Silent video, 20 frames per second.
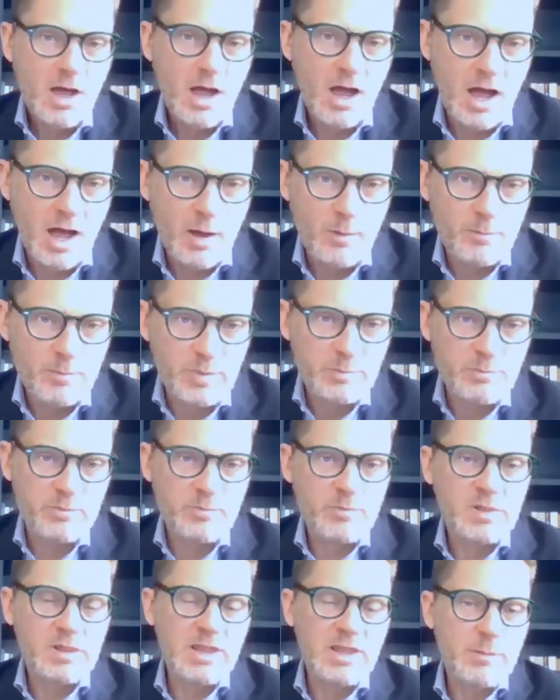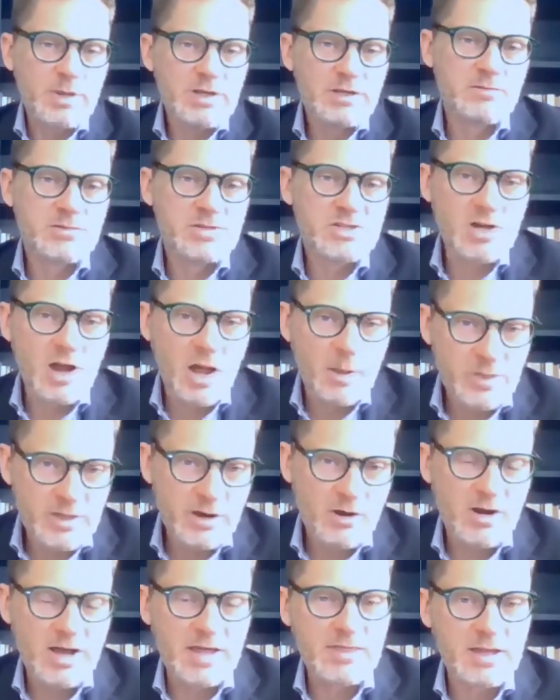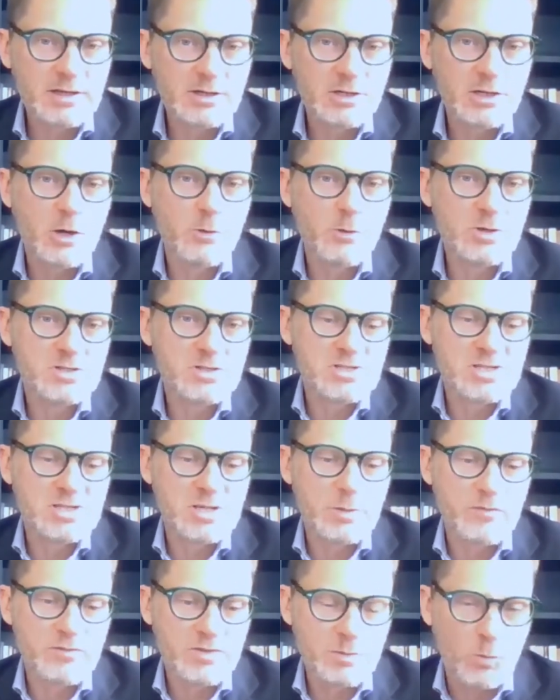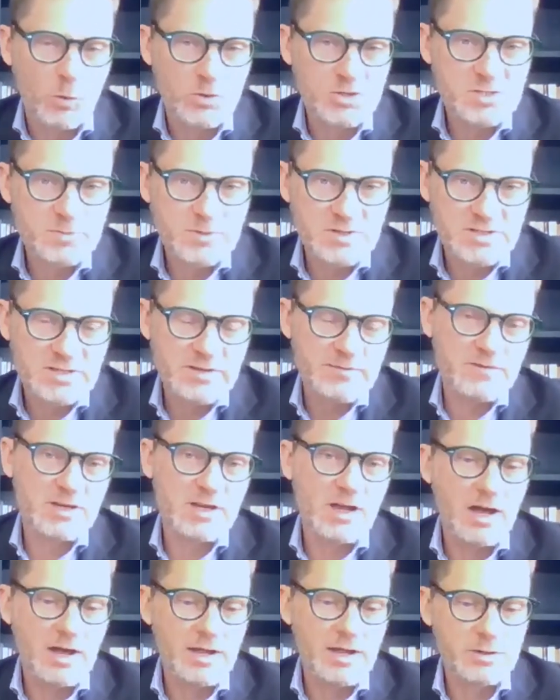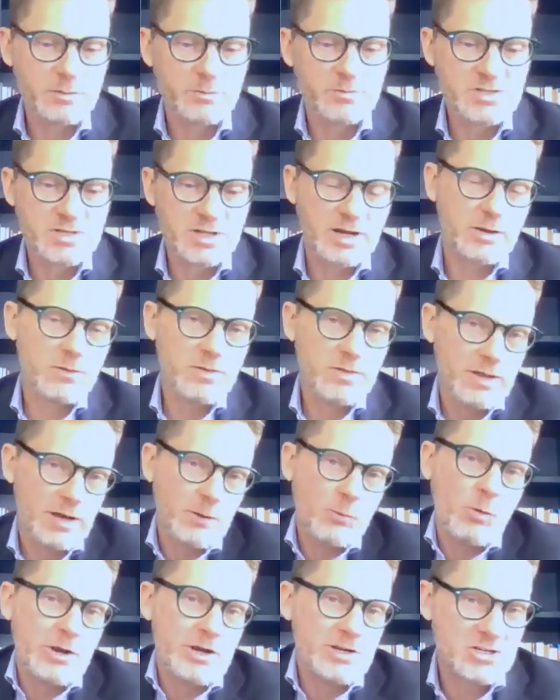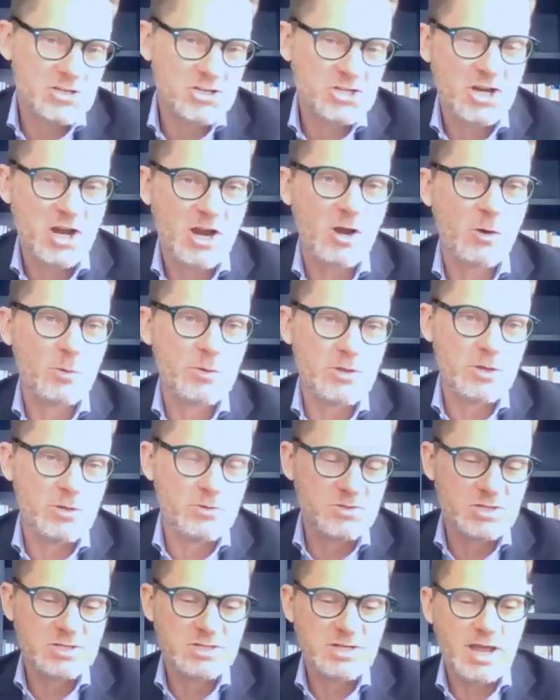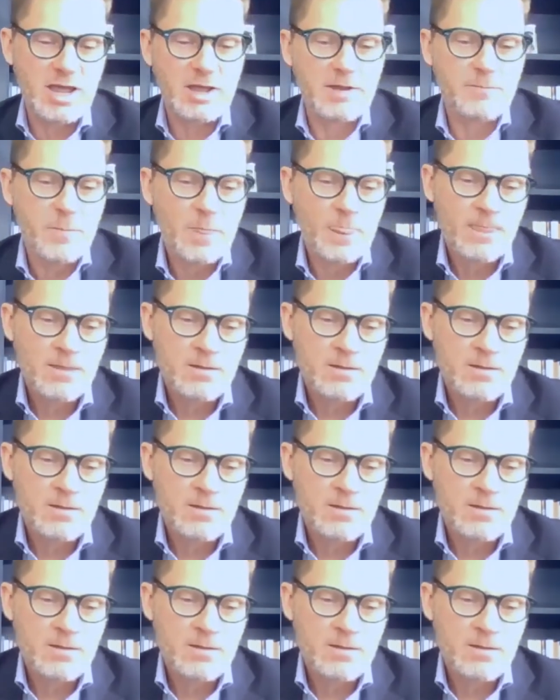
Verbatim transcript: But let me stop there and then go into some of the more specific items that I wanted to share with you today.